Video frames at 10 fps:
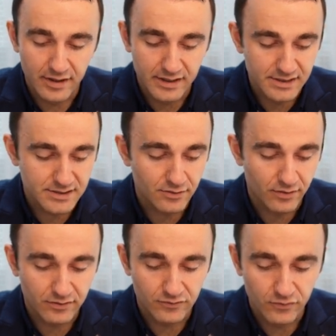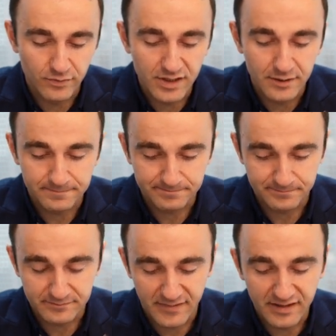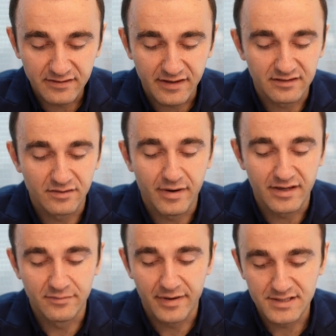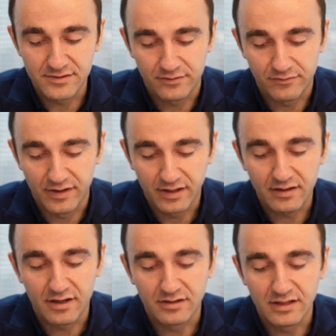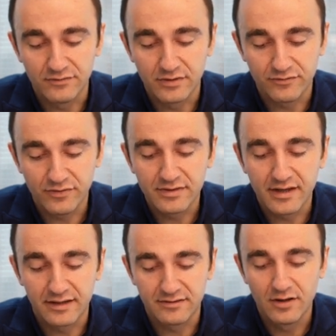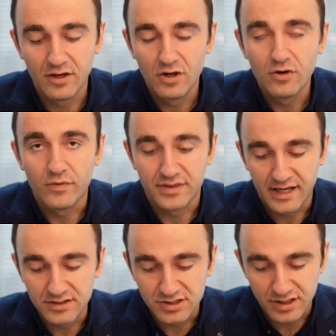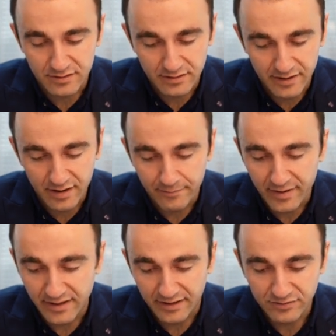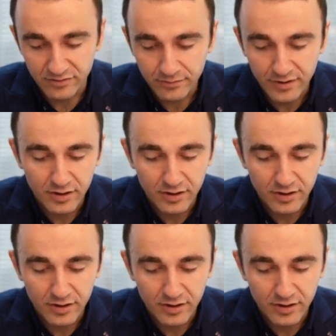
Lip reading: is going to be indicated by the benzoic ring, and if we treat that with hydrogen and palladium,